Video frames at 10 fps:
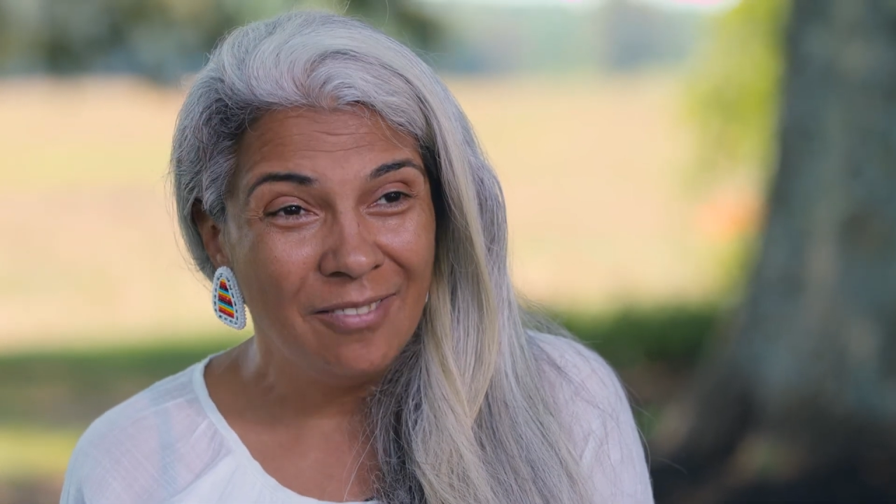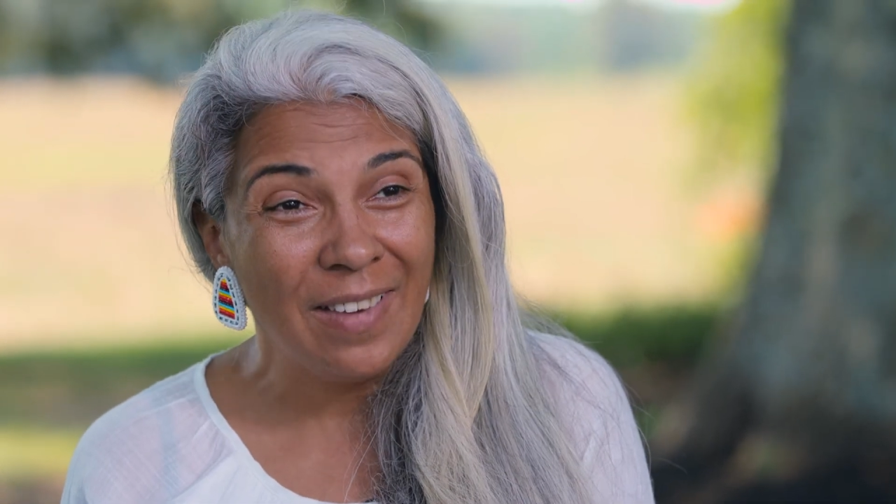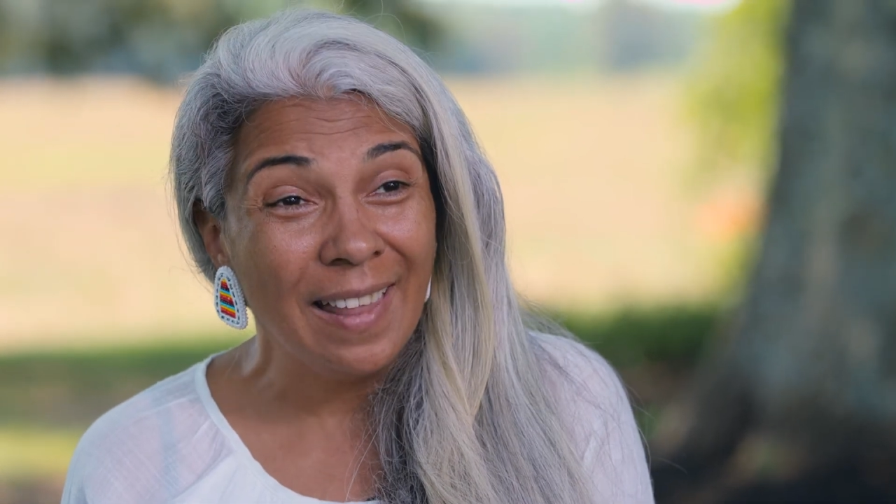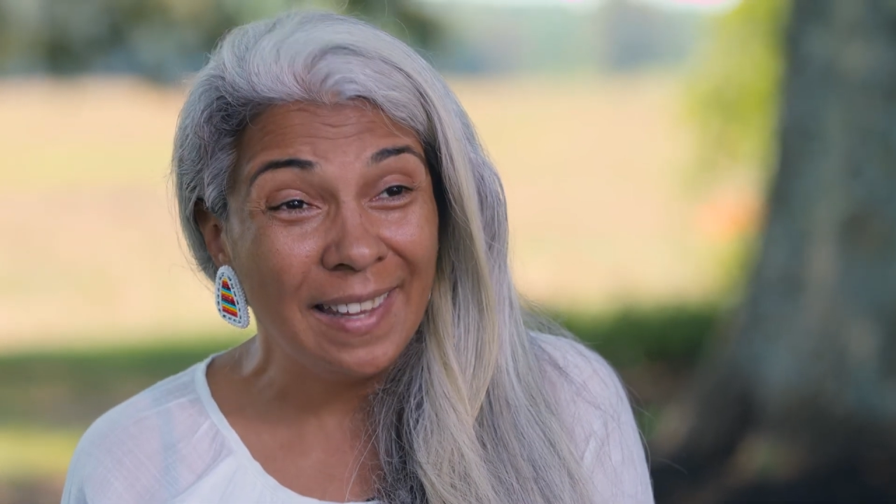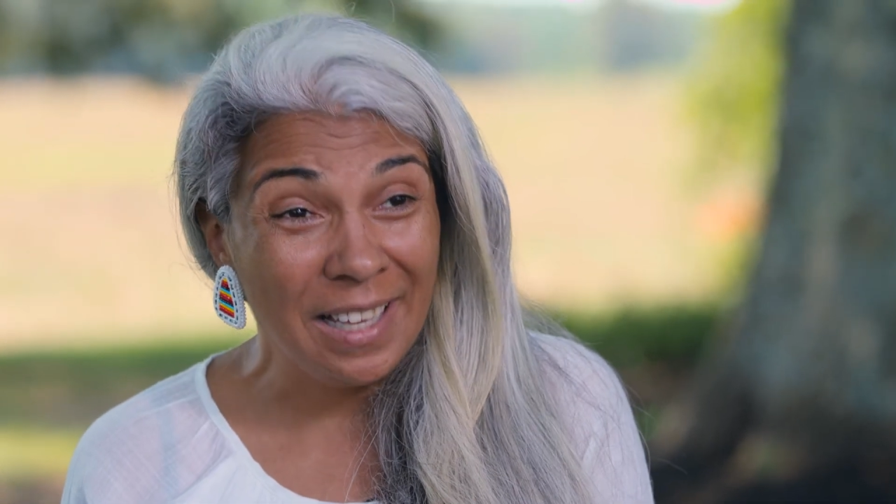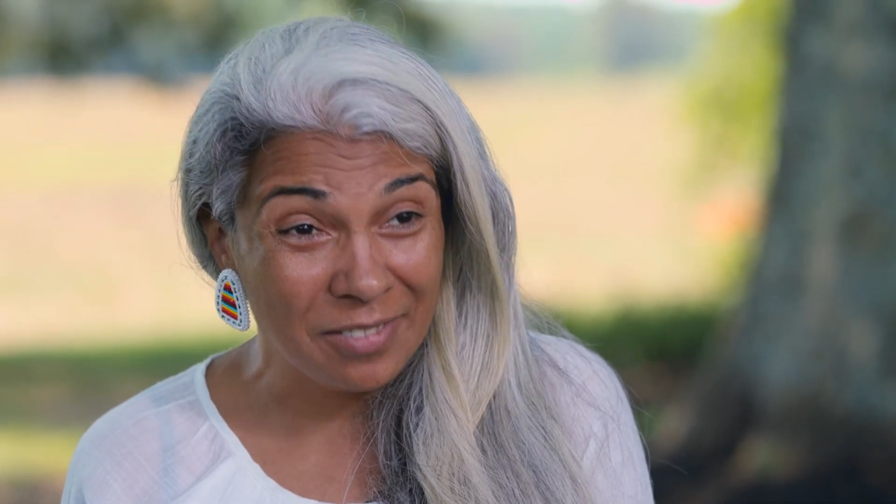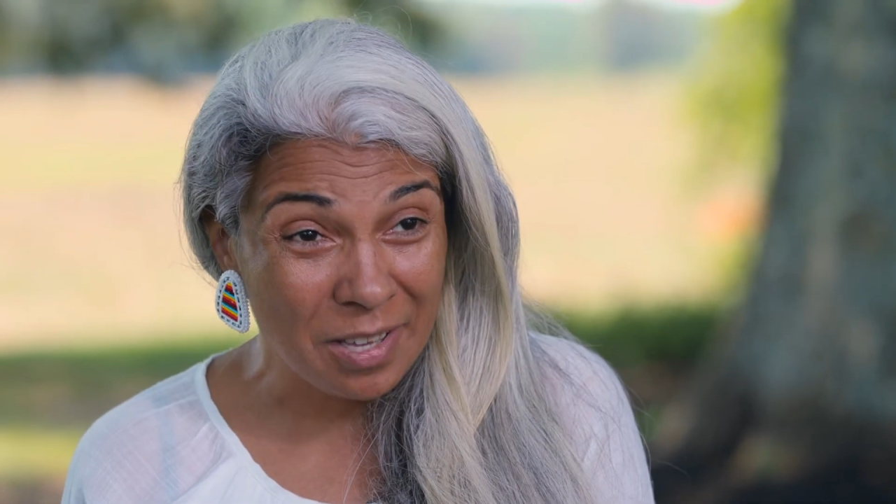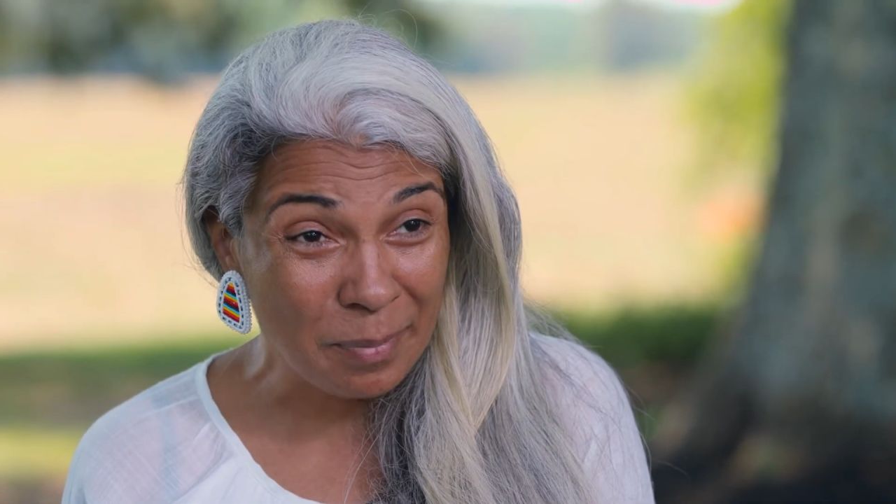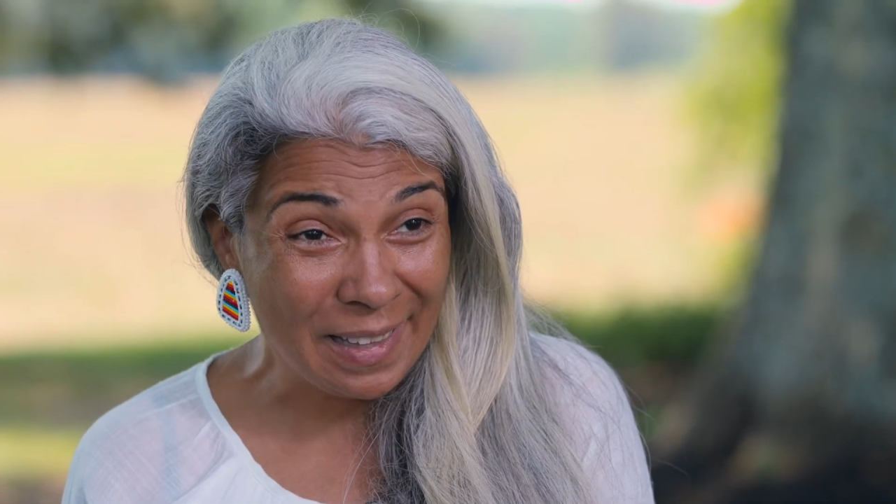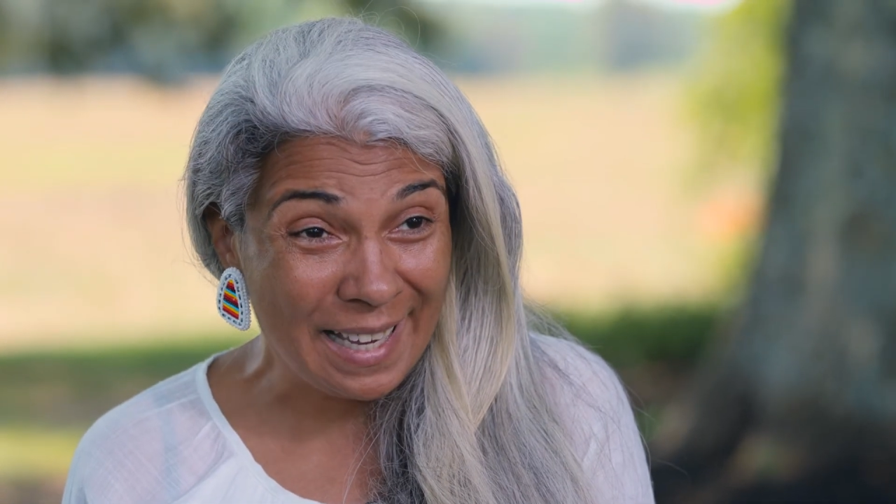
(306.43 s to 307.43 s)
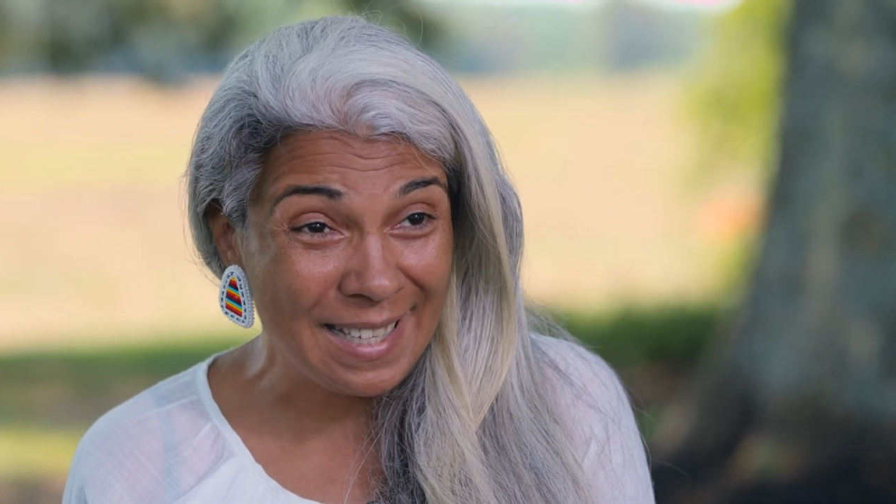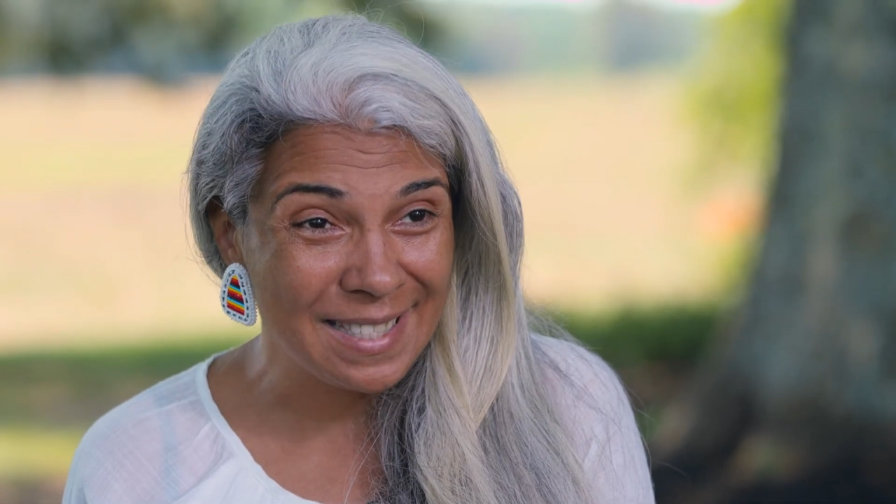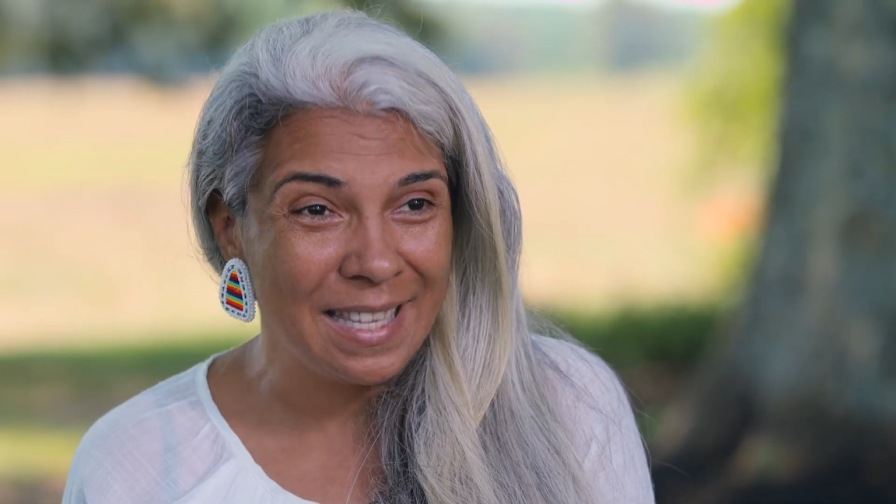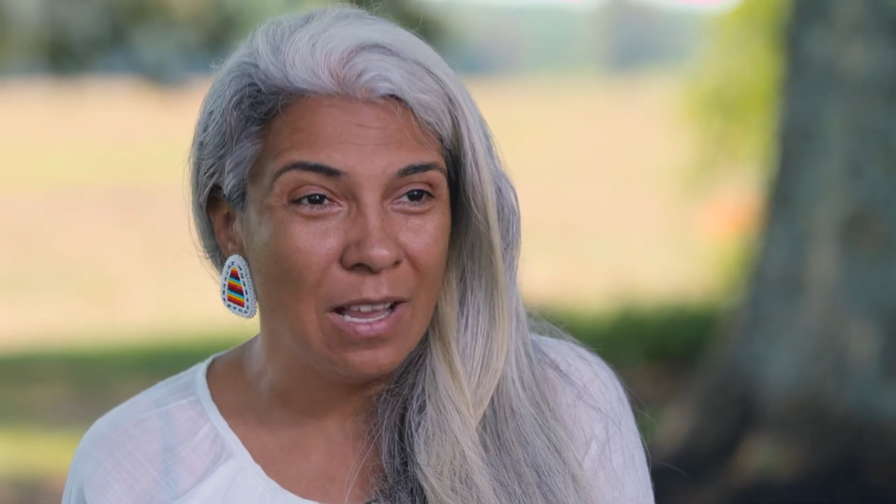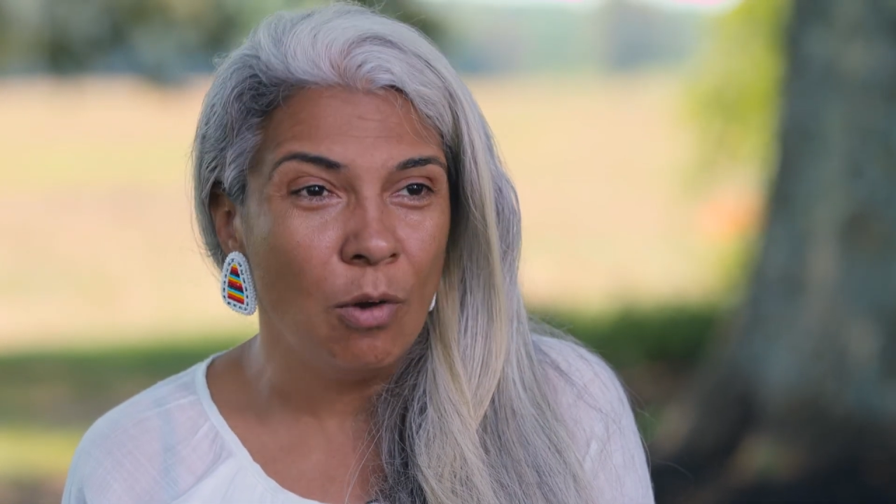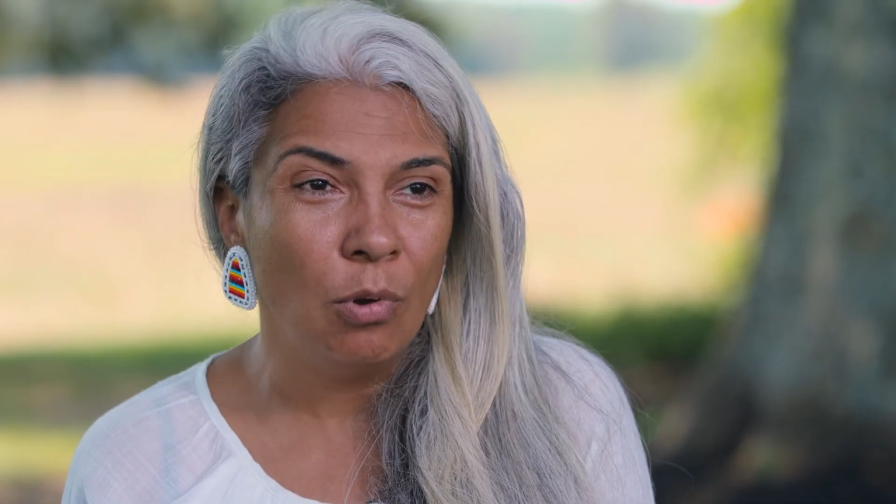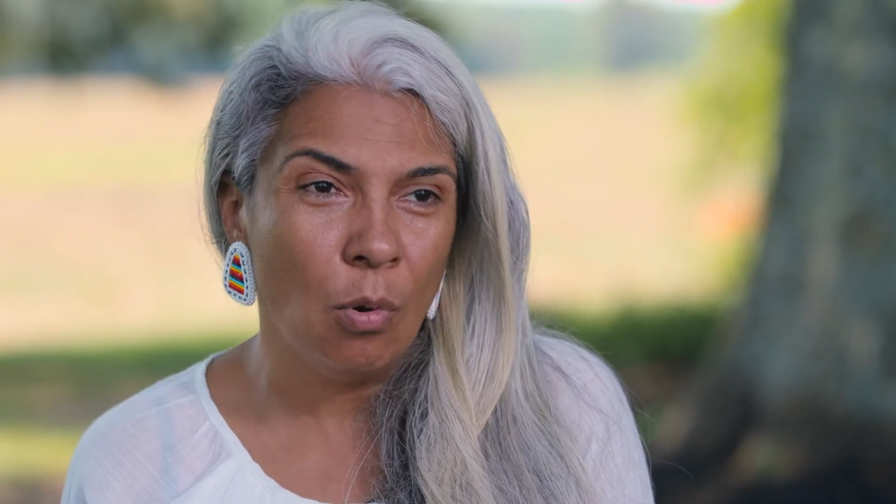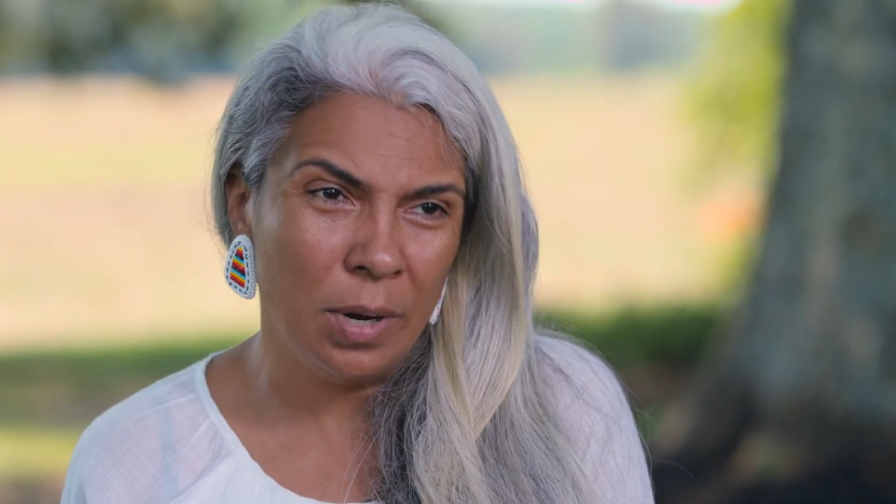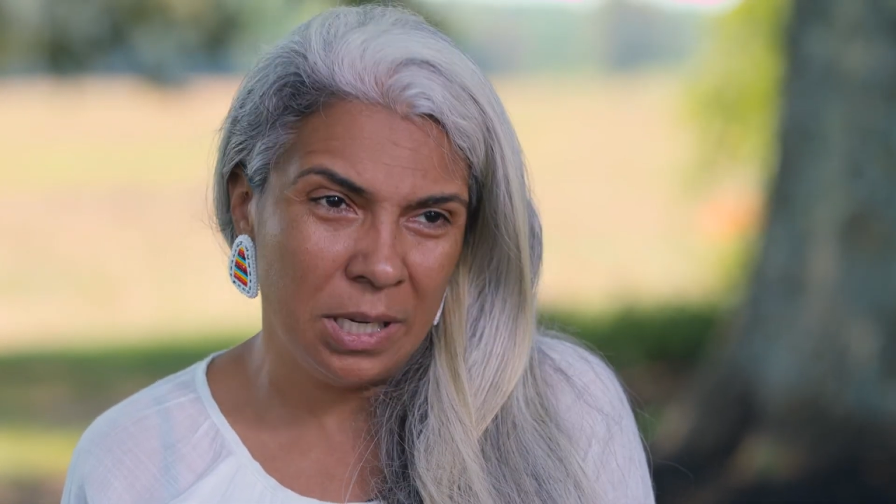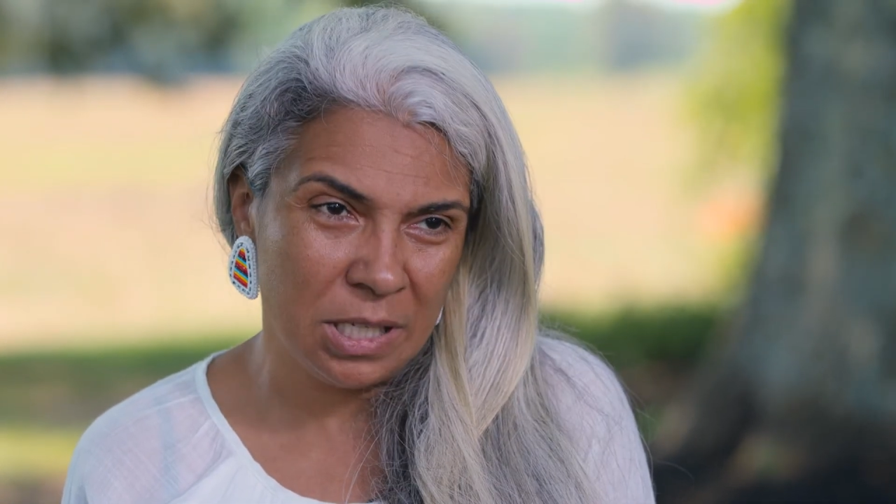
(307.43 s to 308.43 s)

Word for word: filing of complaints, the ongoing